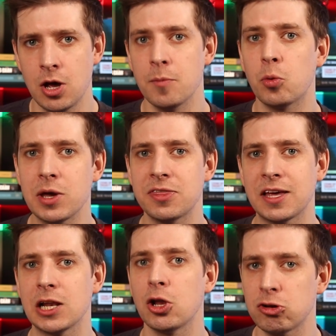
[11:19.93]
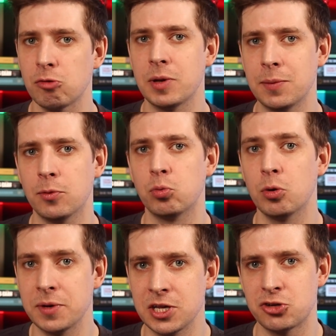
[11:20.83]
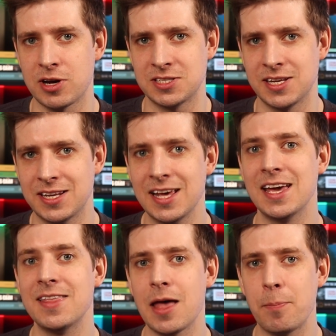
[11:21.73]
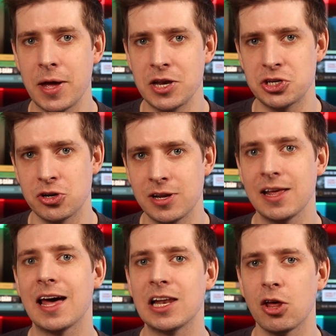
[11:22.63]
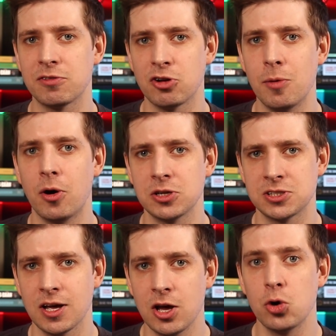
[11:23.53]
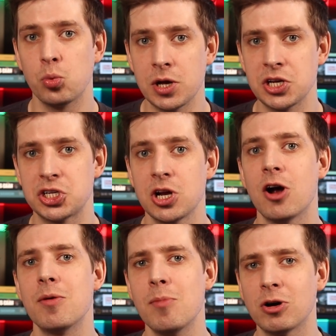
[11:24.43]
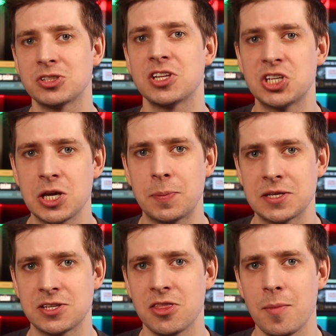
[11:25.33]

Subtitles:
but we think a lot of people will be interested in their pension and lifetime ISA, which are amongst the cheapest on the